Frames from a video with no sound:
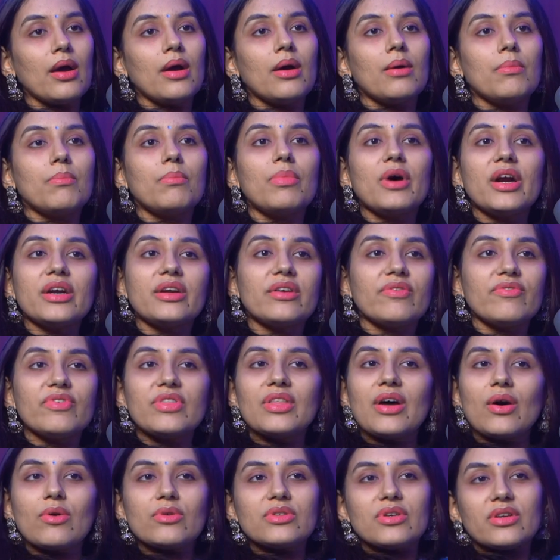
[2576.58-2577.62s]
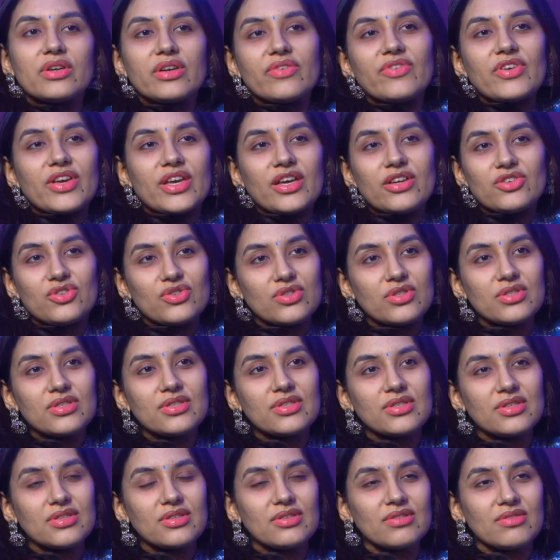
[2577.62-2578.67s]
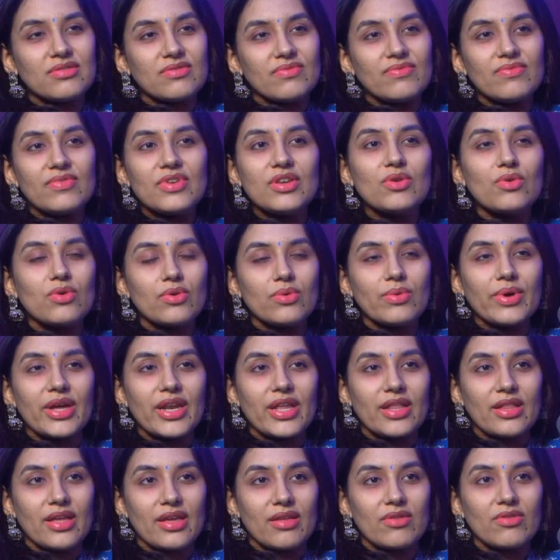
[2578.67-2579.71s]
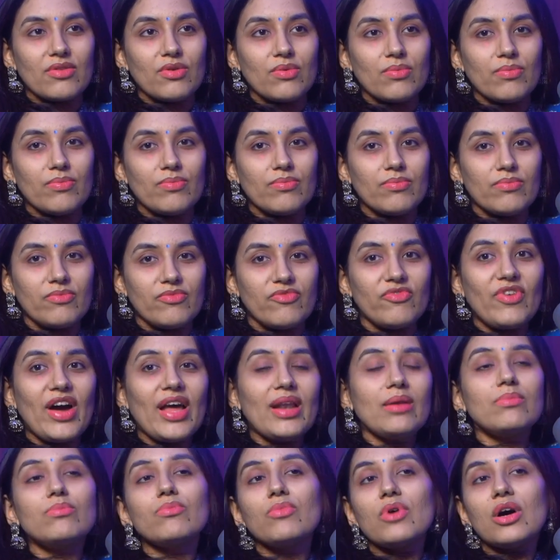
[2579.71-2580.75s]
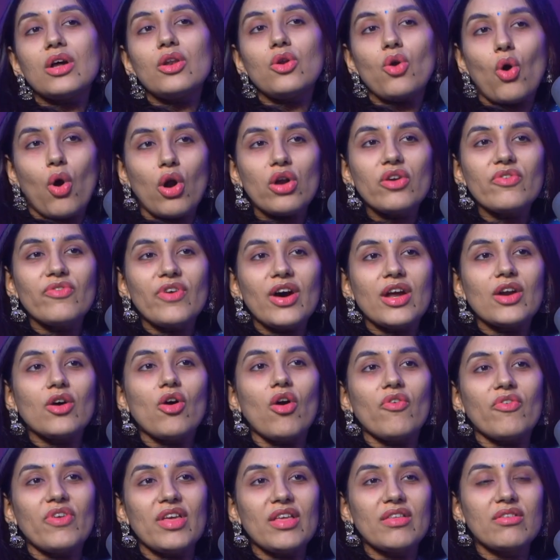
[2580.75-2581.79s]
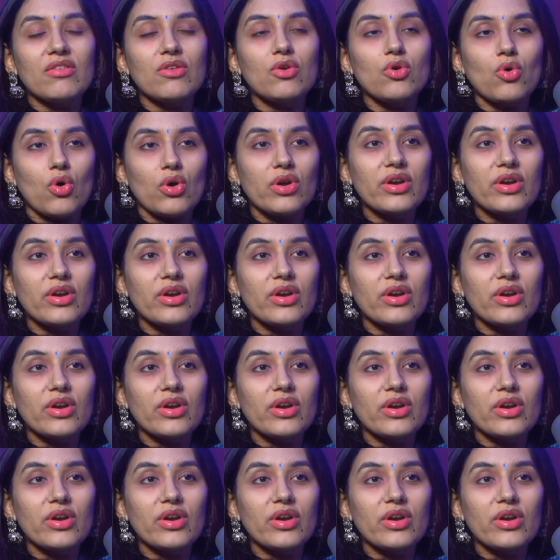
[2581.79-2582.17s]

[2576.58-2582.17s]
but without certifications, we don't do anything. So while a lot of our coffee is grown